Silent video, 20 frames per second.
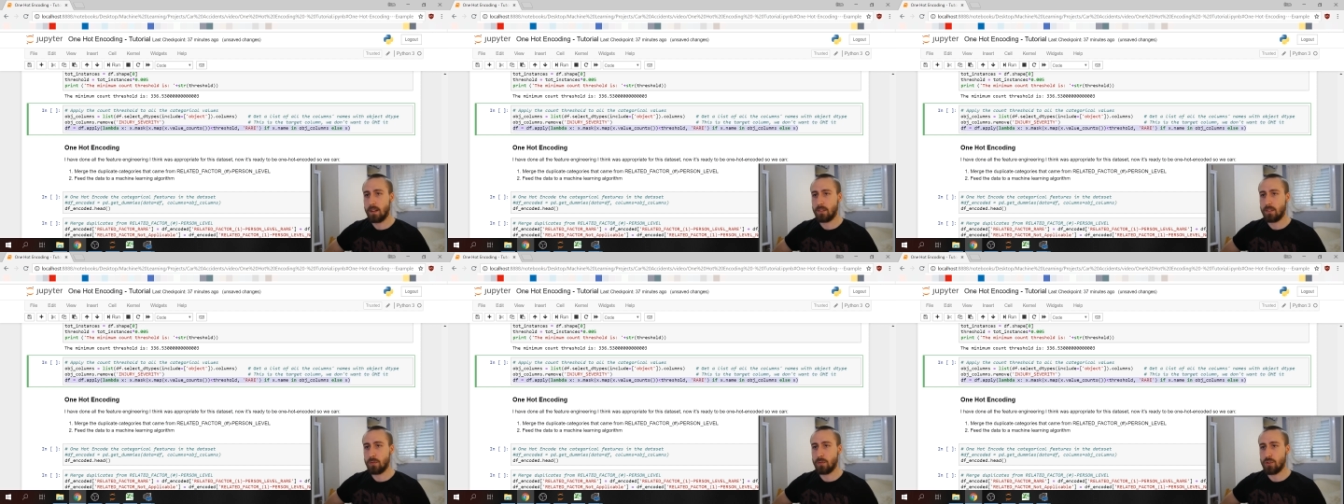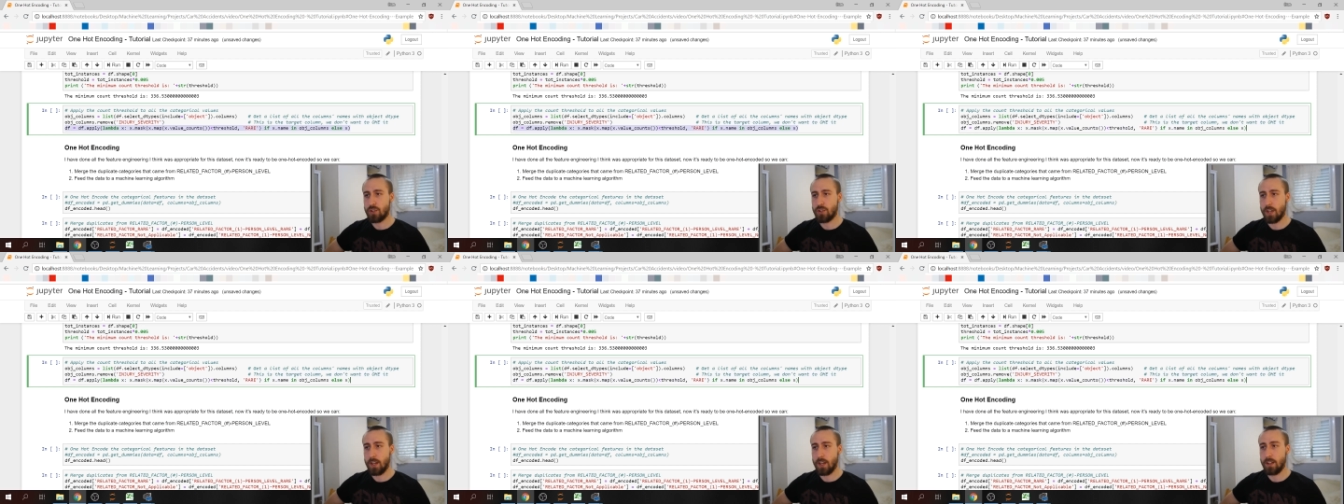to
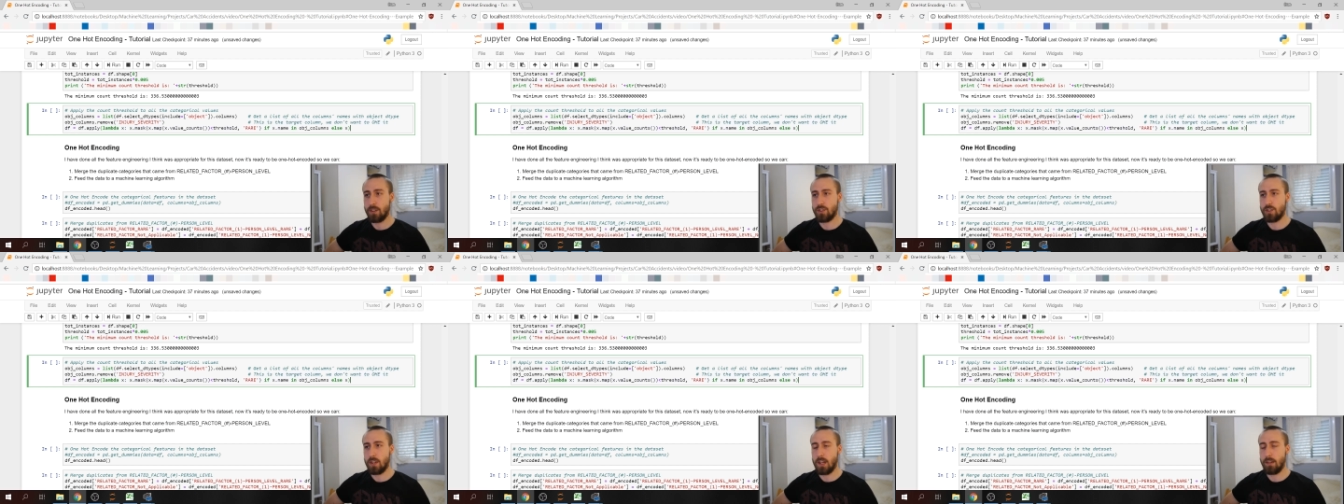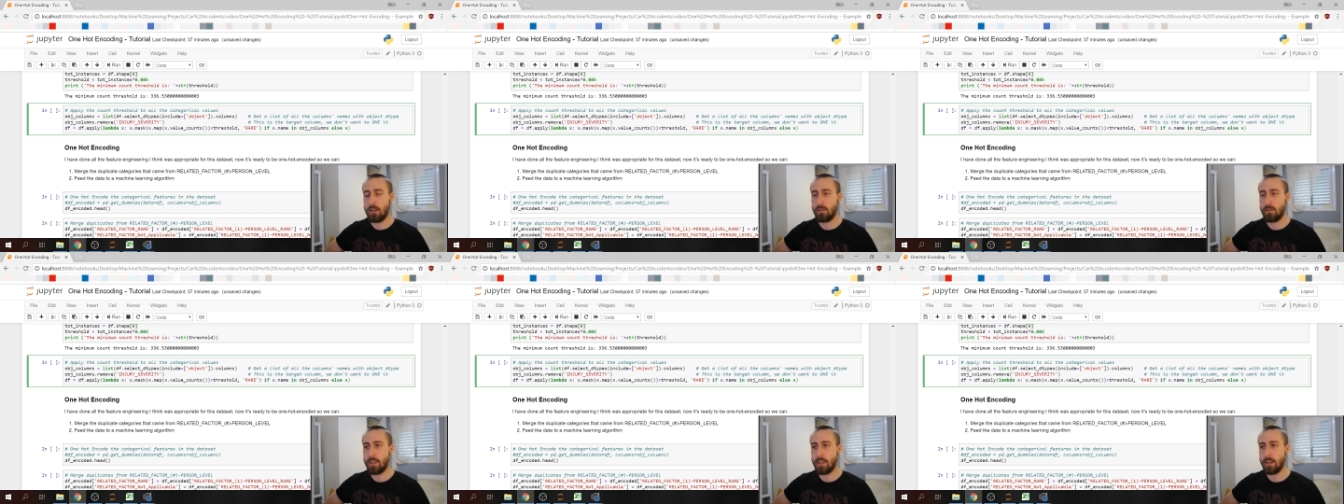change
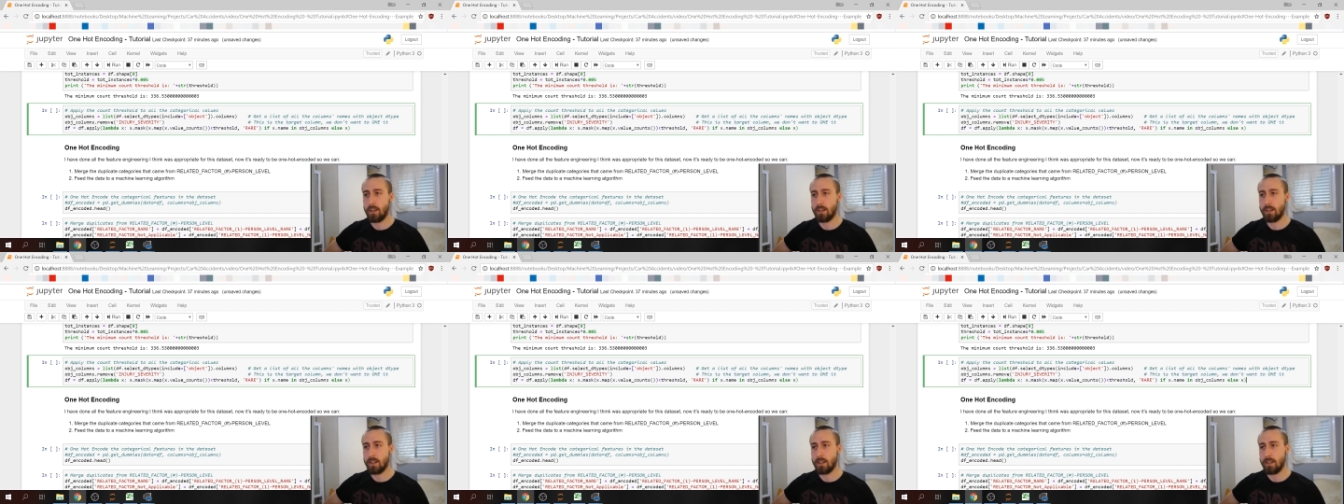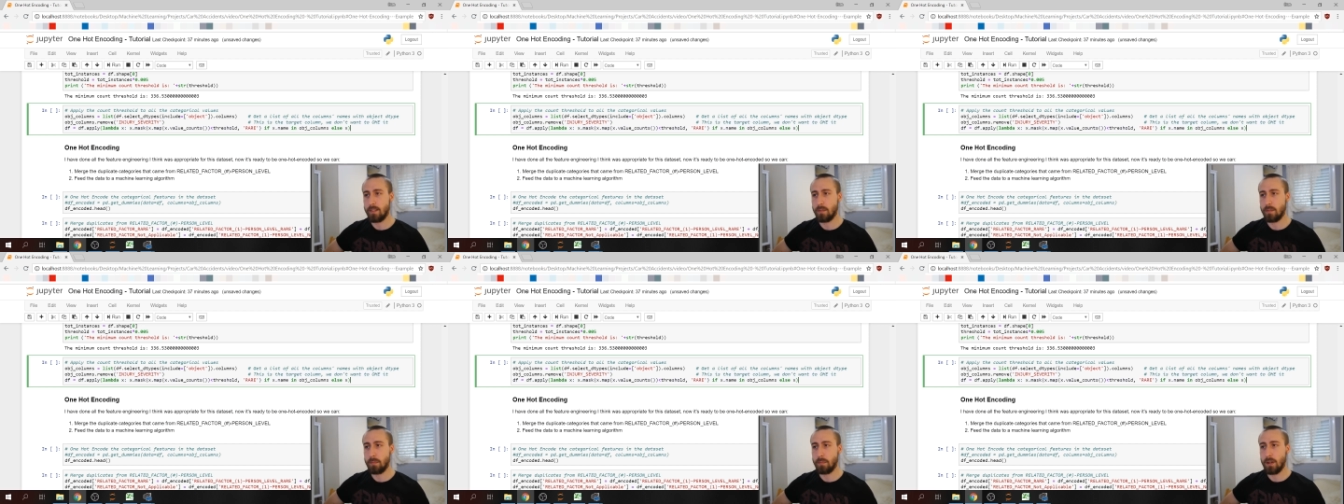everything that
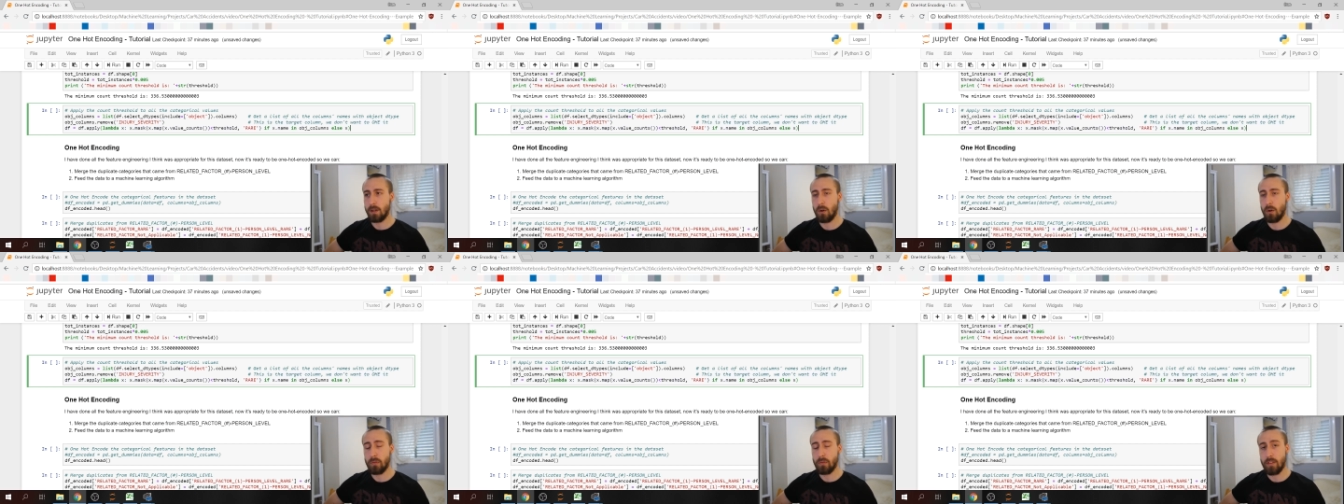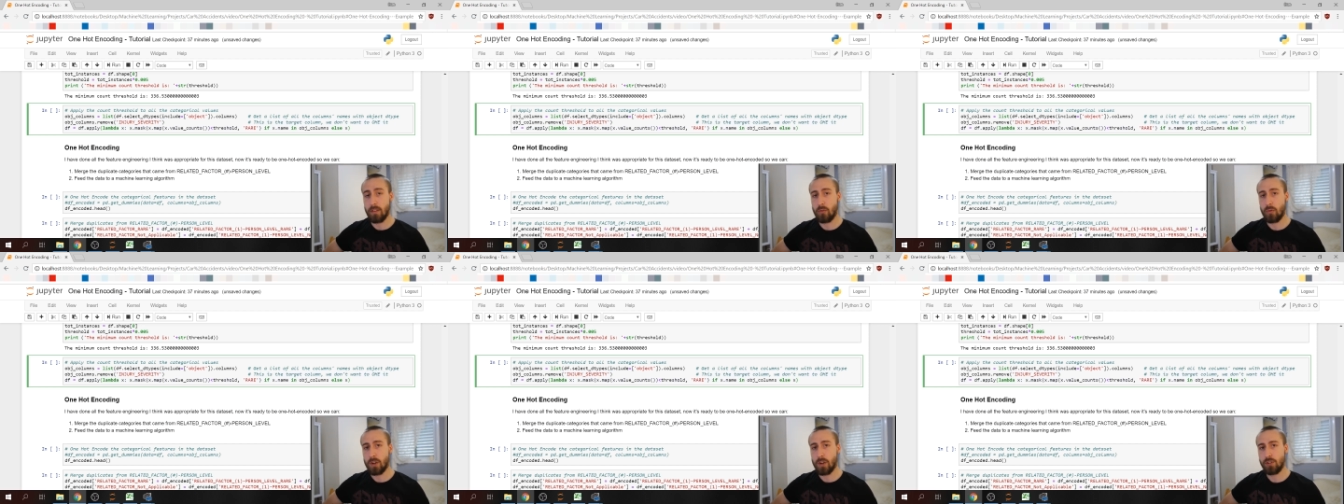is below the
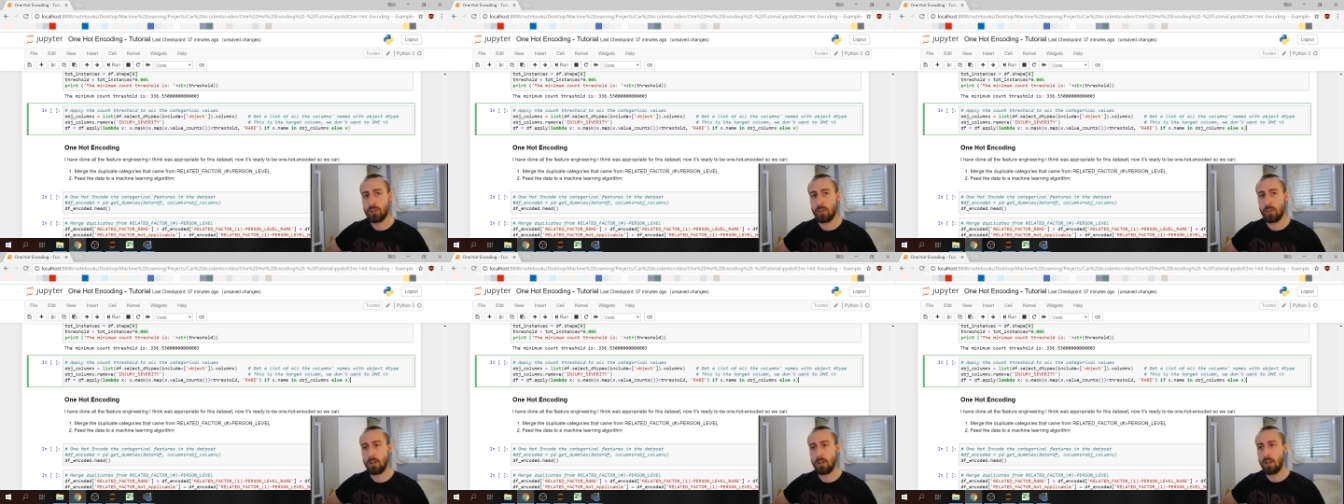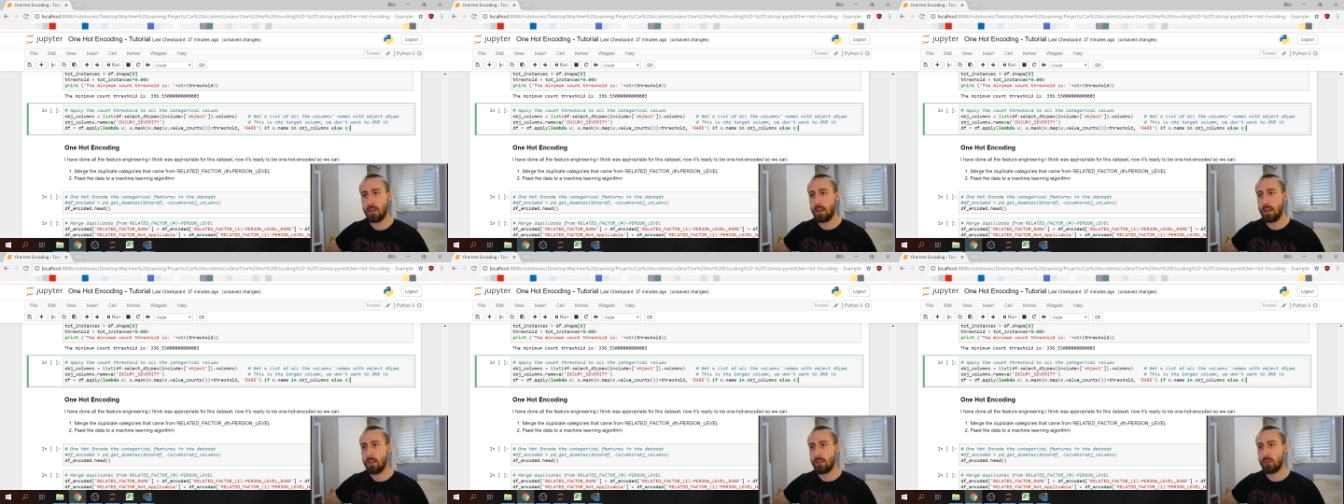threshold
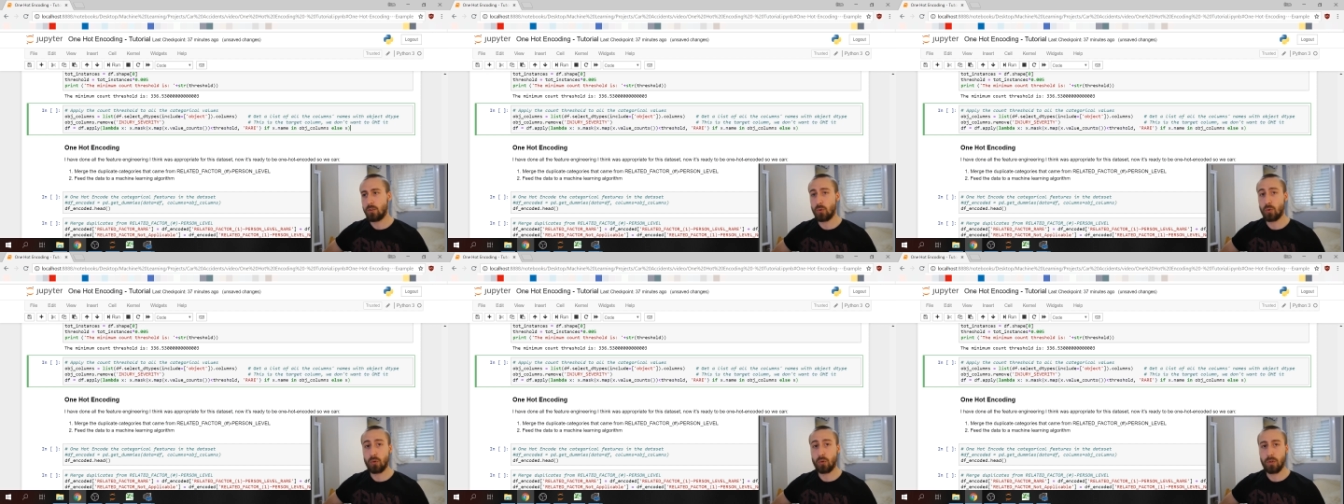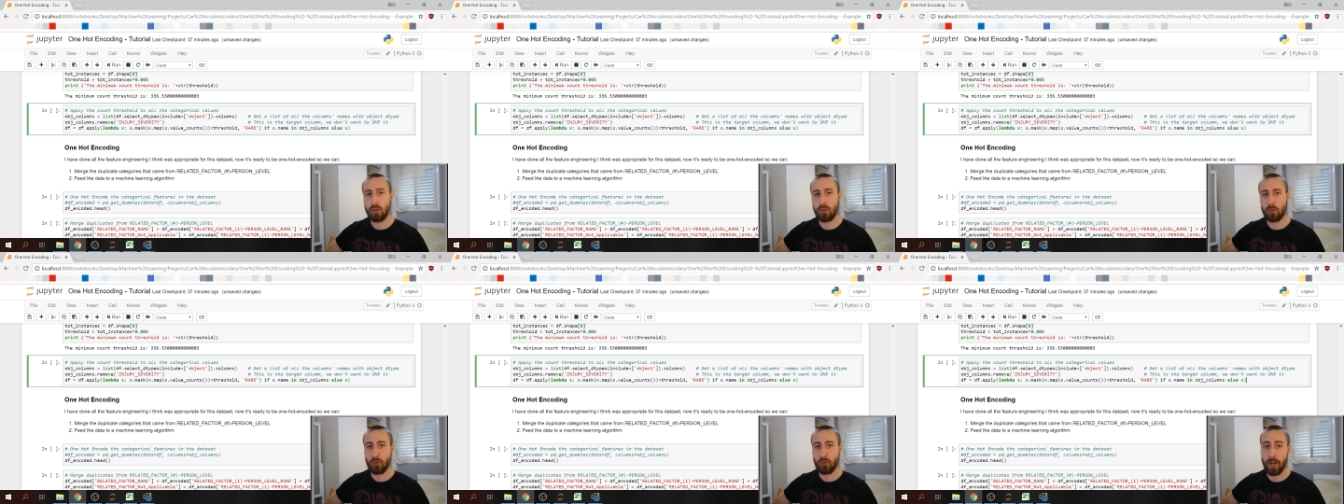to
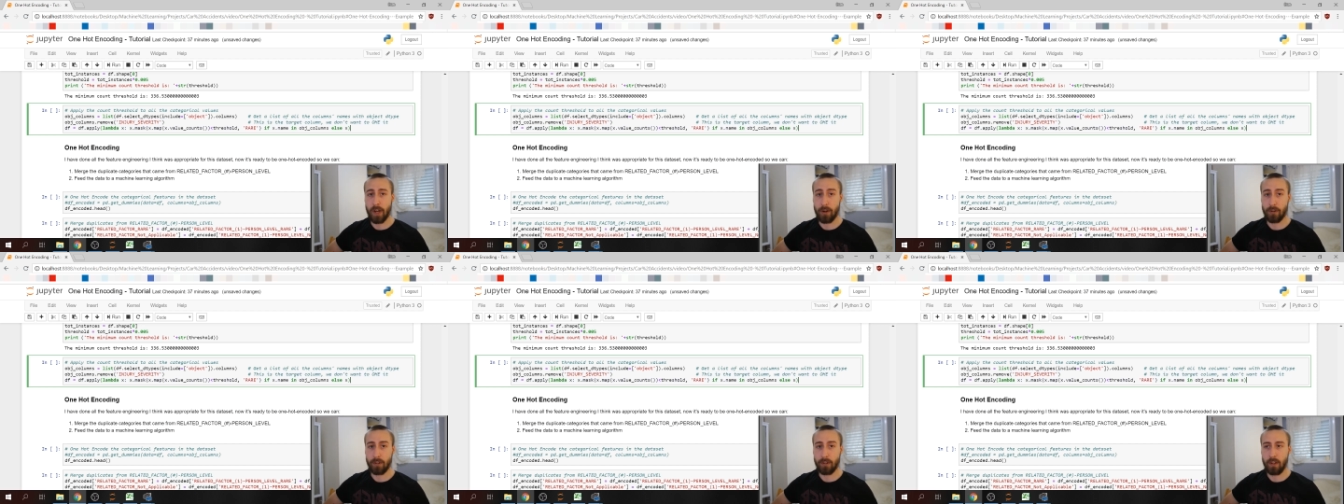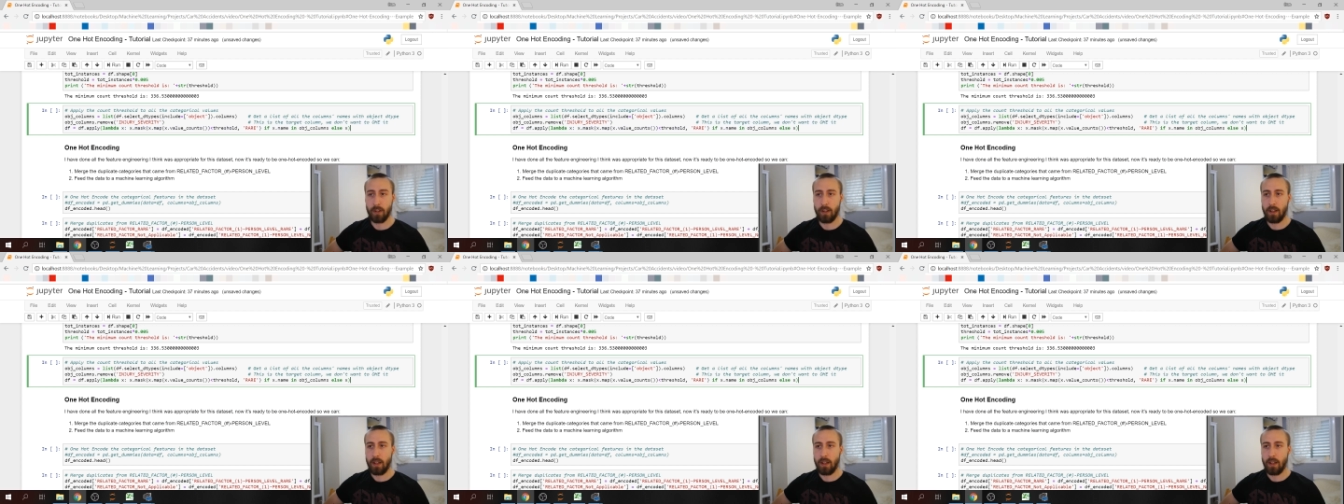rare.